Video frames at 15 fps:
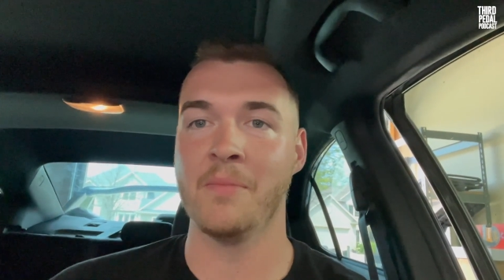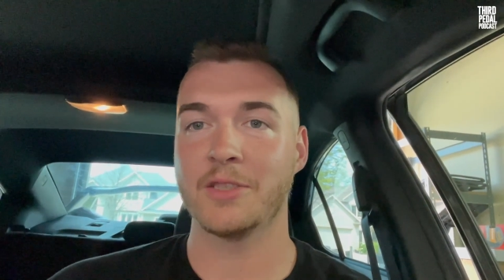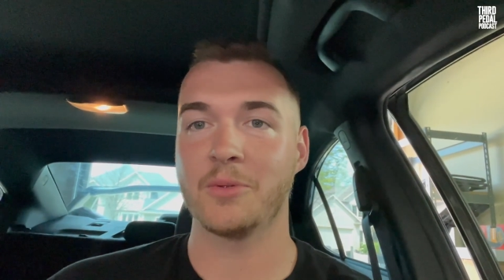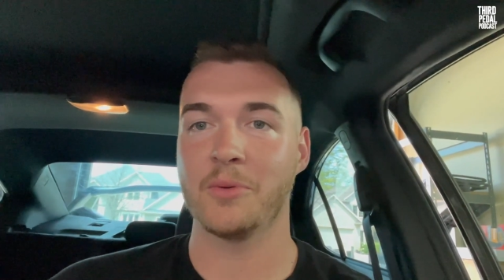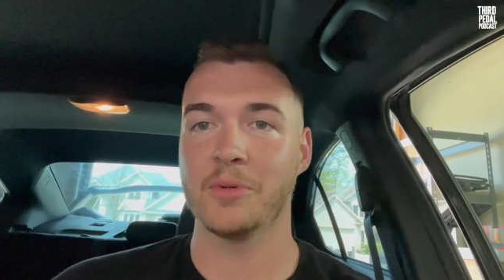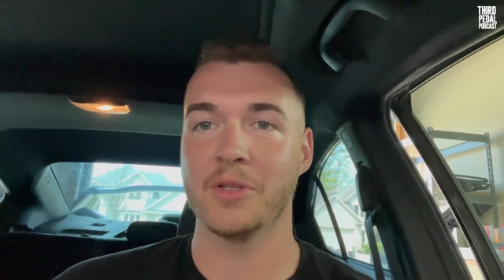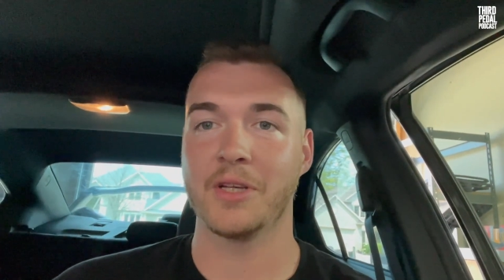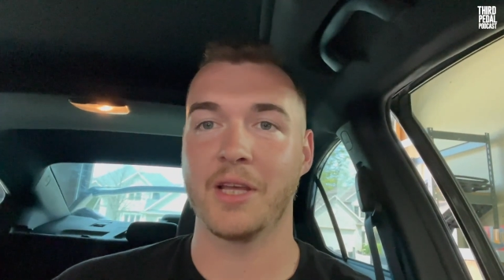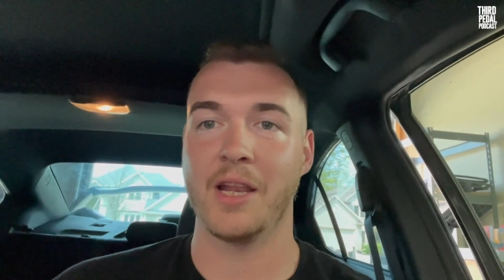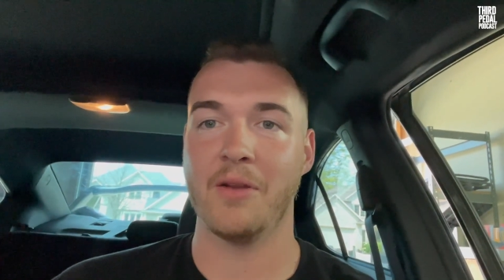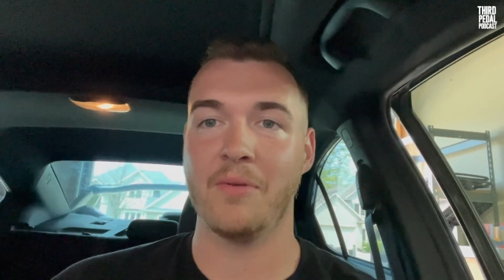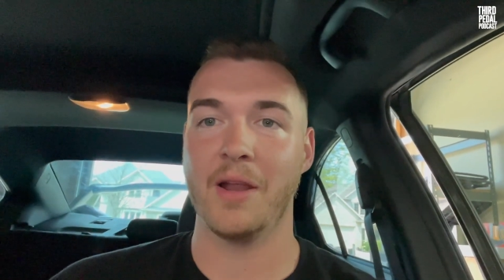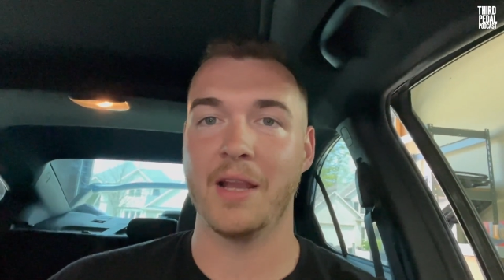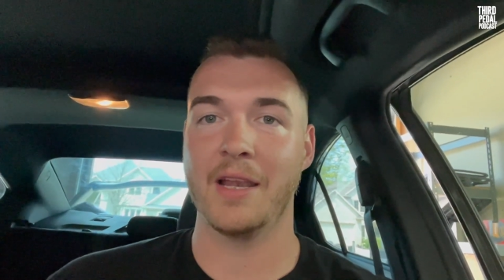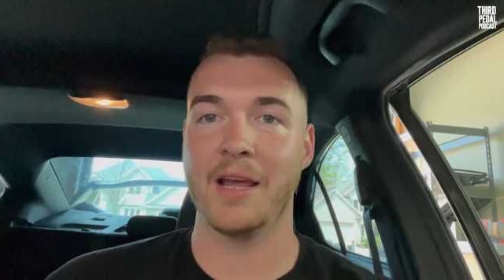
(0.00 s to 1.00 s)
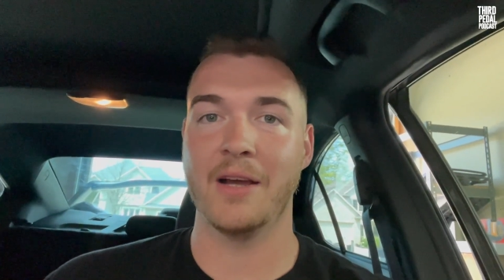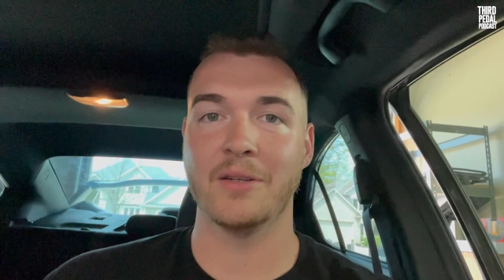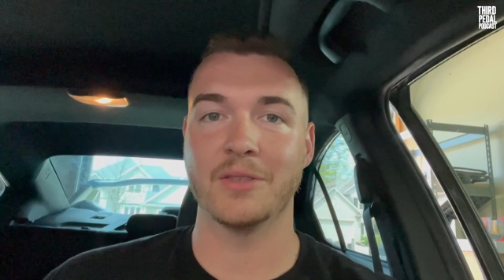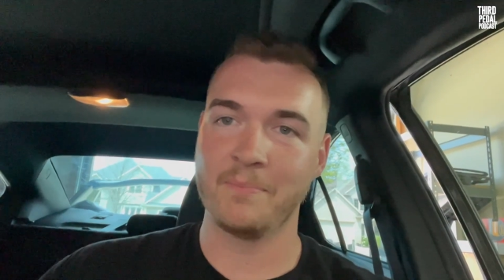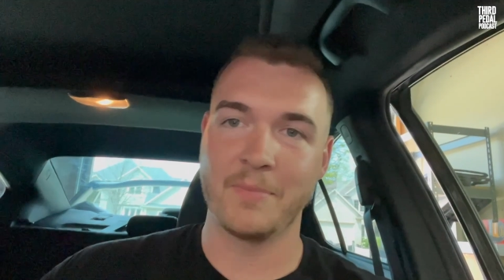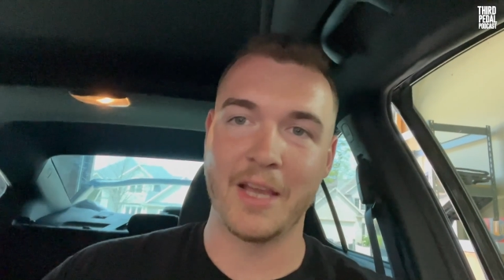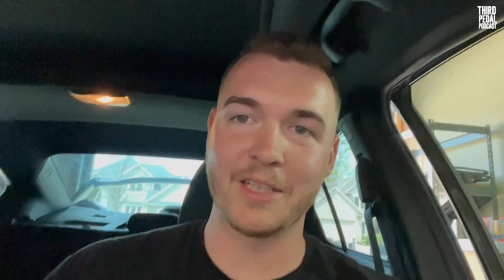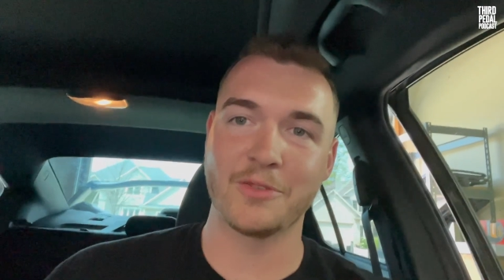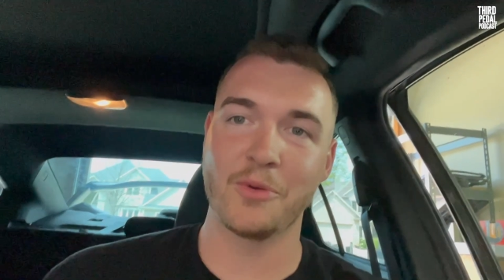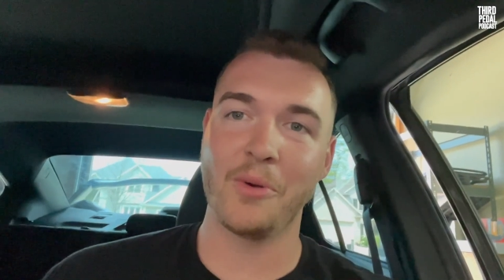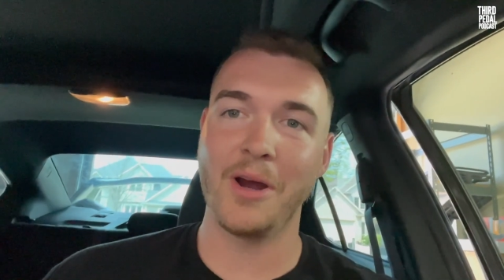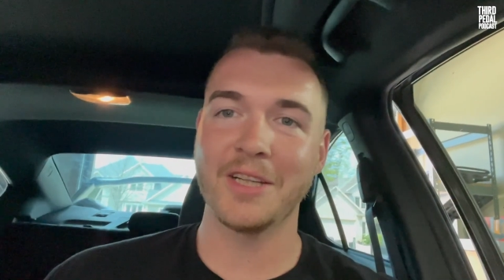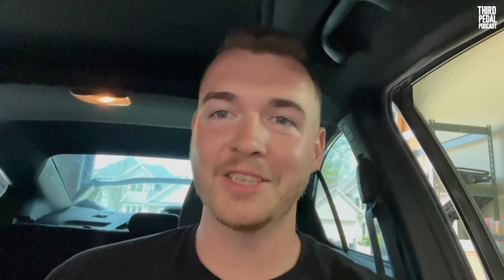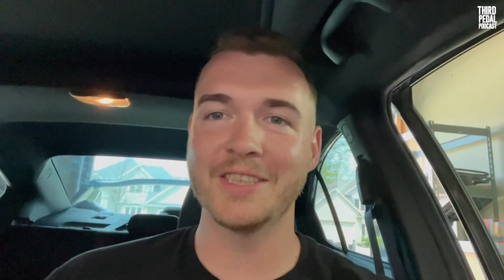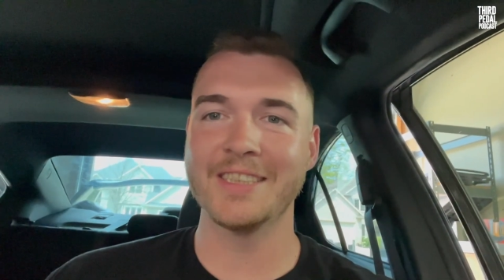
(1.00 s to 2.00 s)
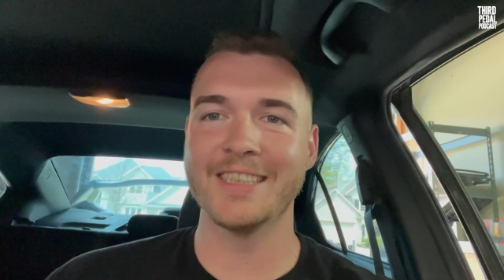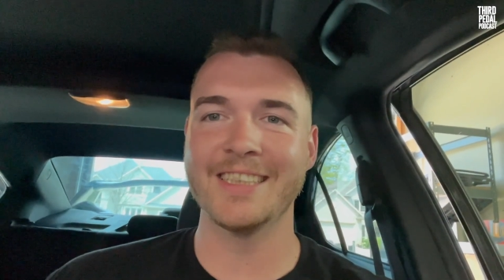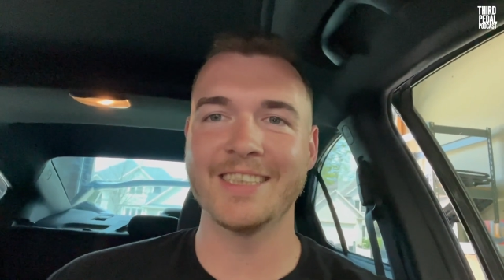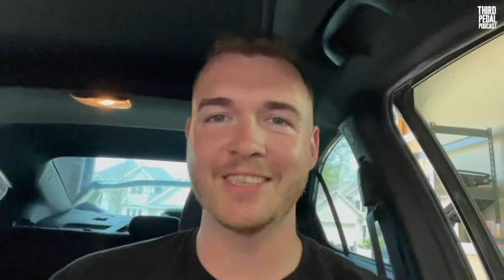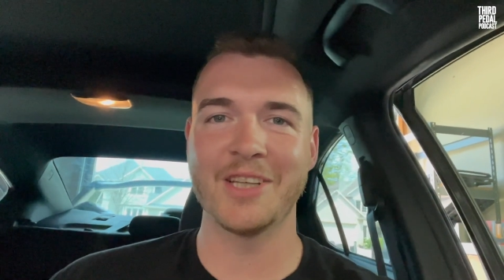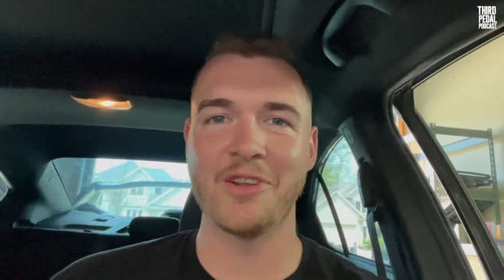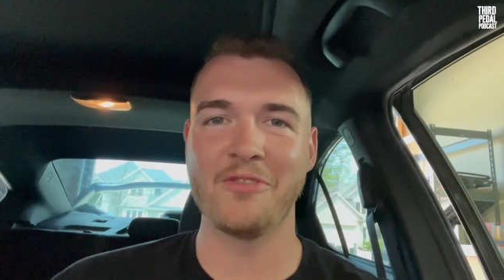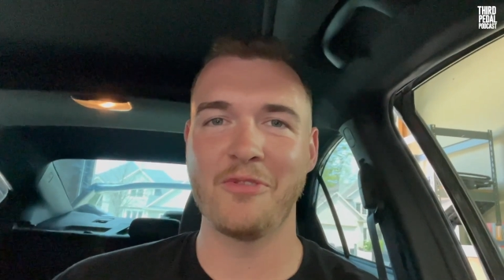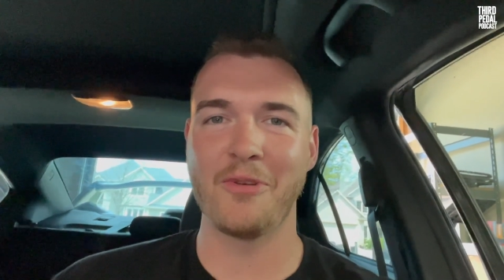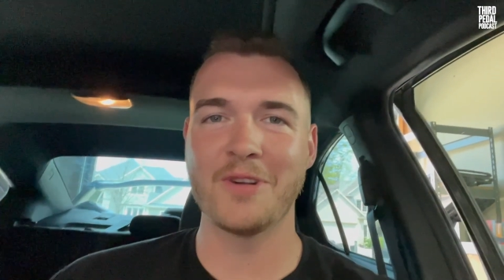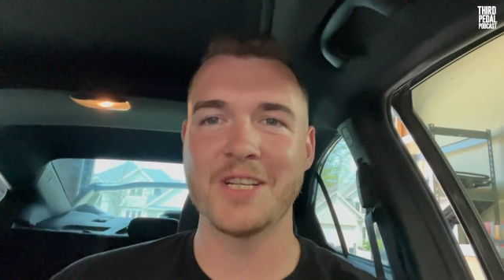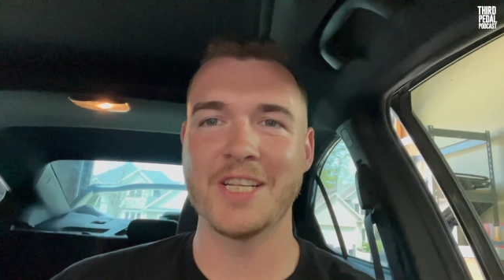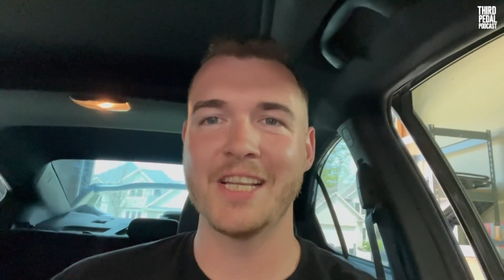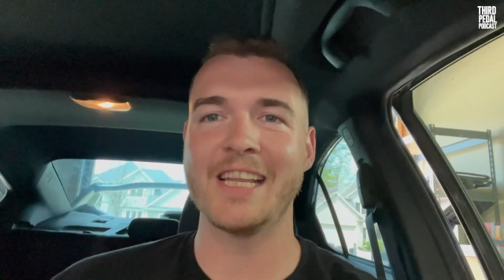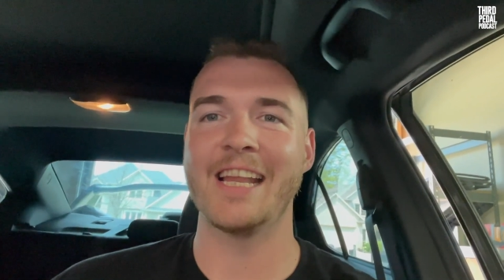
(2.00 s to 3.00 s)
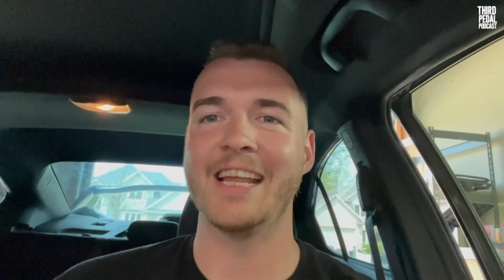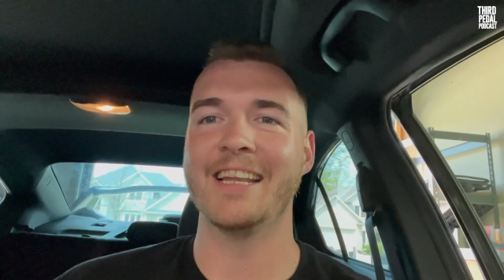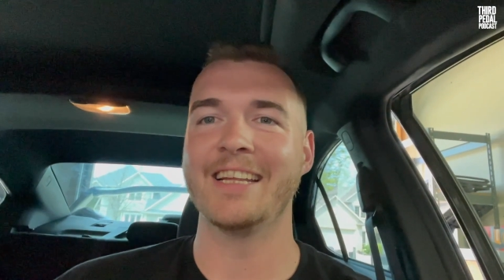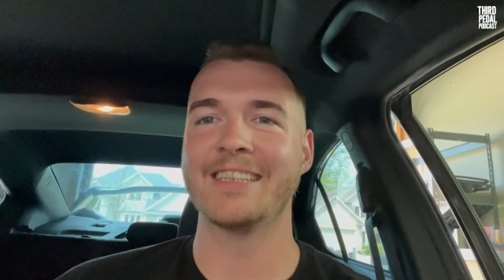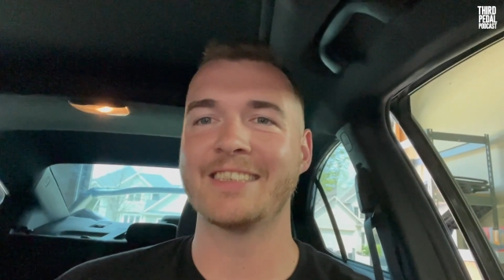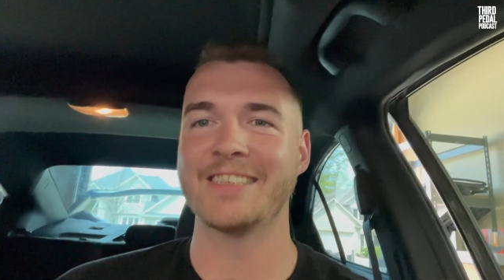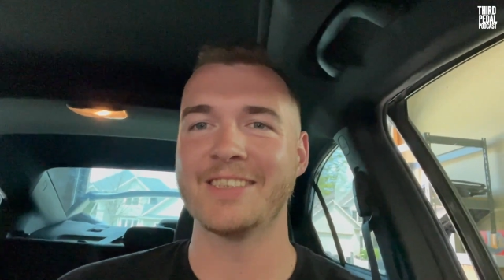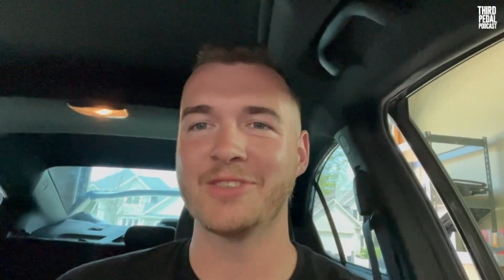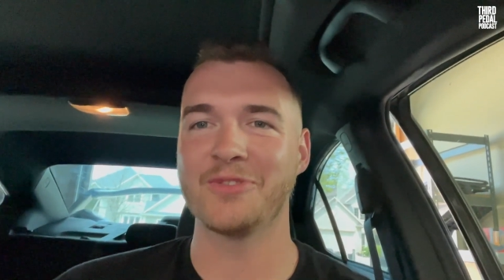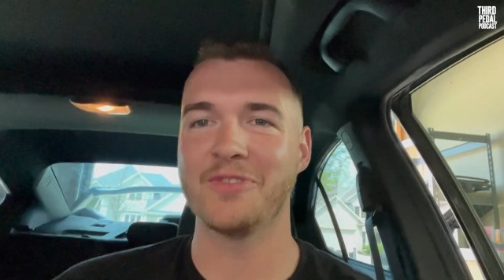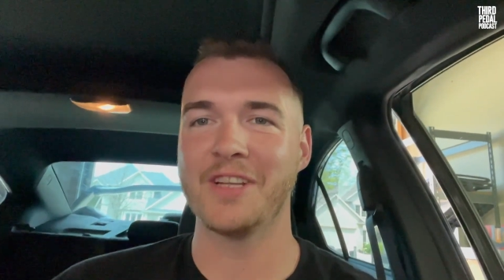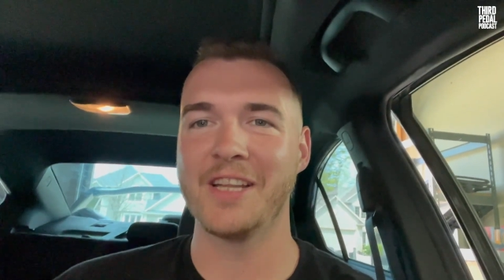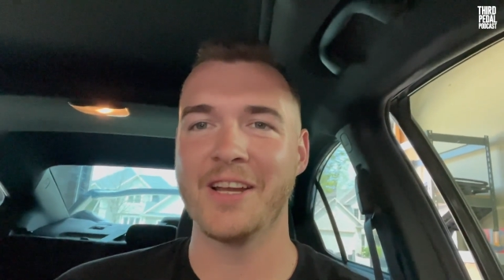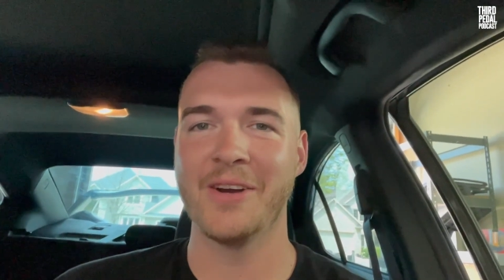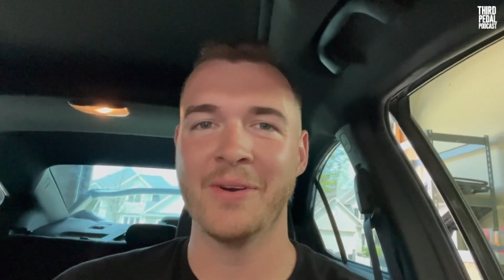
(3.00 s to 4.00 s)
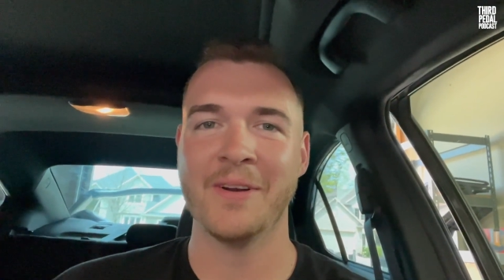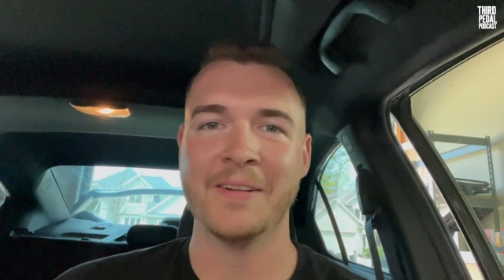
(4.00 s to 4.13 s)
That's what we're looking at right now. Thanks for watching this unfortunate ending to this video.